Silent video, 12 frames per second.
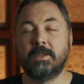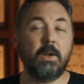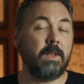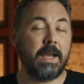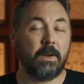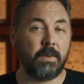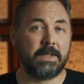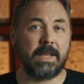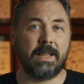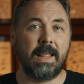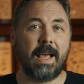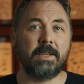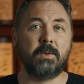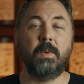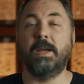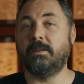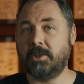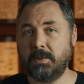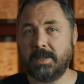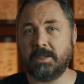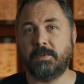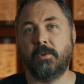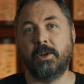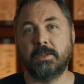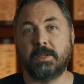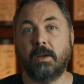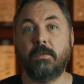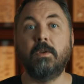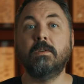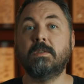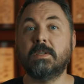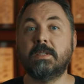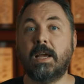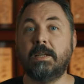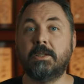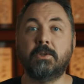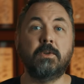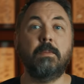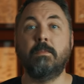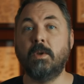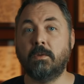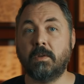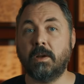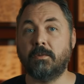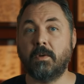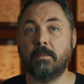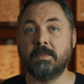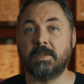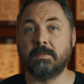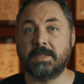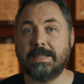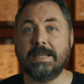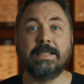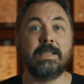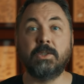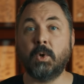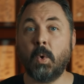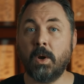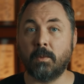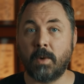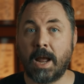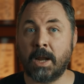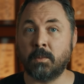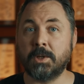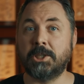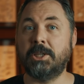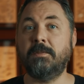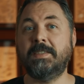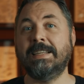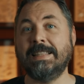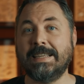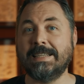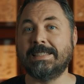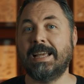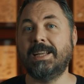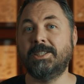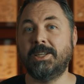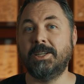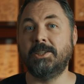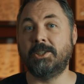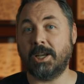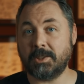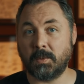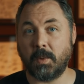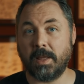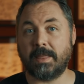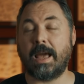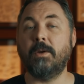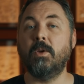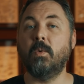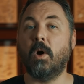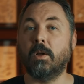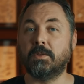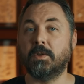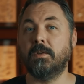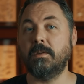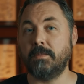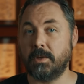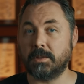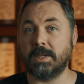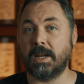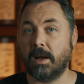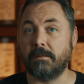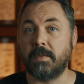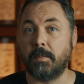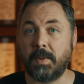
So like we said last week, do this for yourself. Use the site to strip music from some scenes and toy around with shifting the intention just with how you alter the music of the